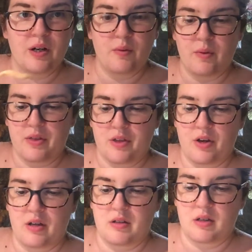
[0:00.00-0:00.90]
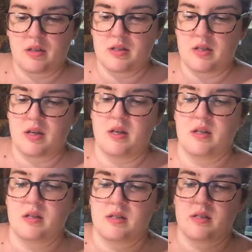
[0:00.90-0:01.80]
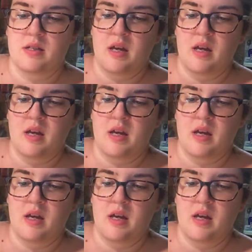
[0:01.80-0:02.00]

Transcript: with cuttings is